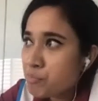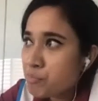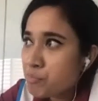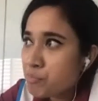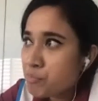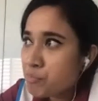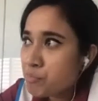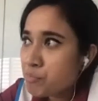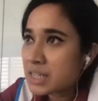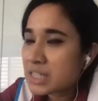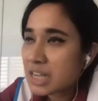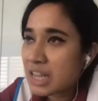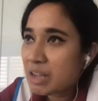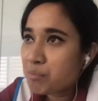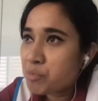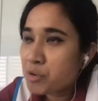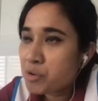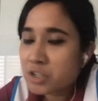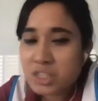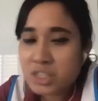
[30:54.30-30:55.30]
aspects
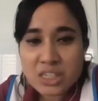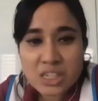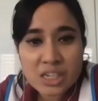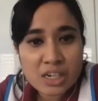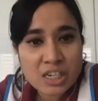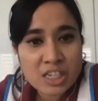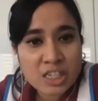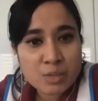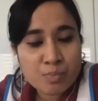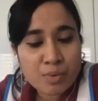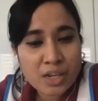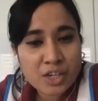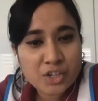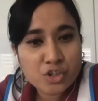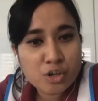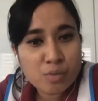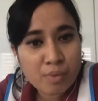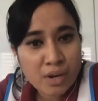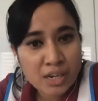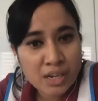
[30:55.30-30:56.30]
like personal,
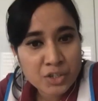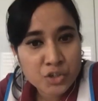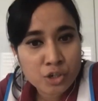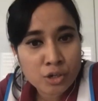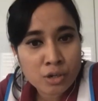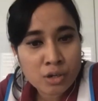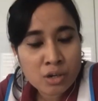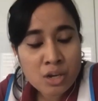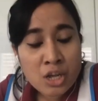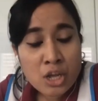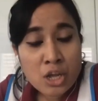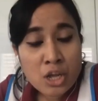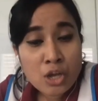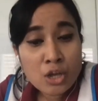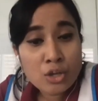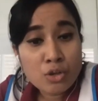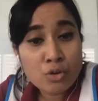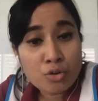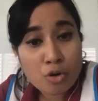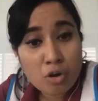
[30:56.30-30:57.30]
displeasure, pleasure.
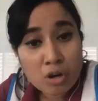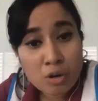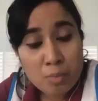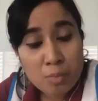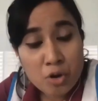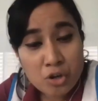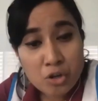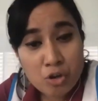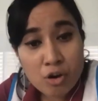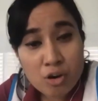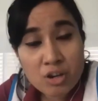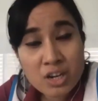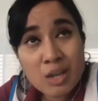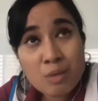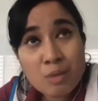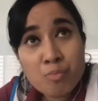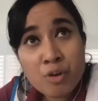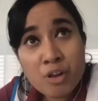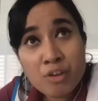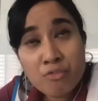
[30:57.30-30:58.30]
You talk about your
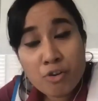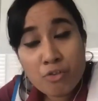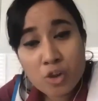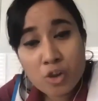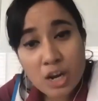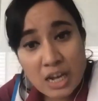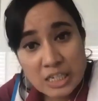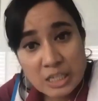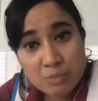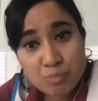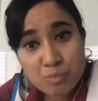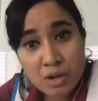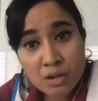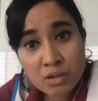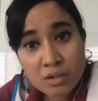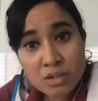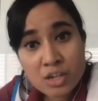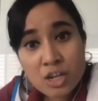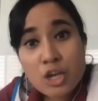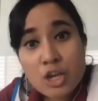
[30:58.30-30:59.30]
debrief of your last
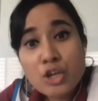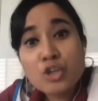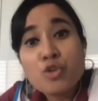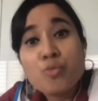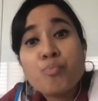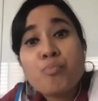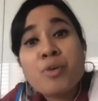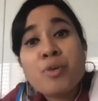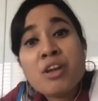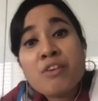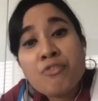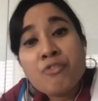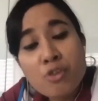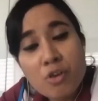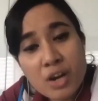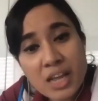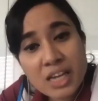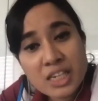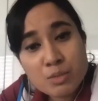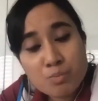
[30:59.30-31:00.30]
month. You brief your
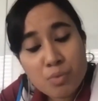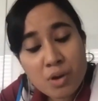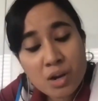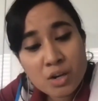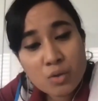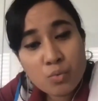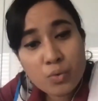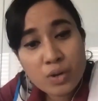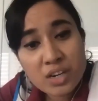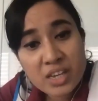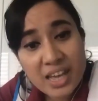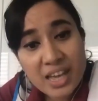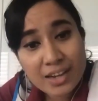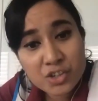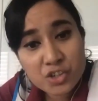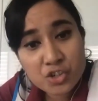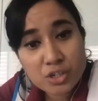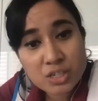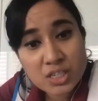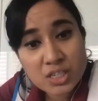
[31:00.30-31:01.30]
next month with the actions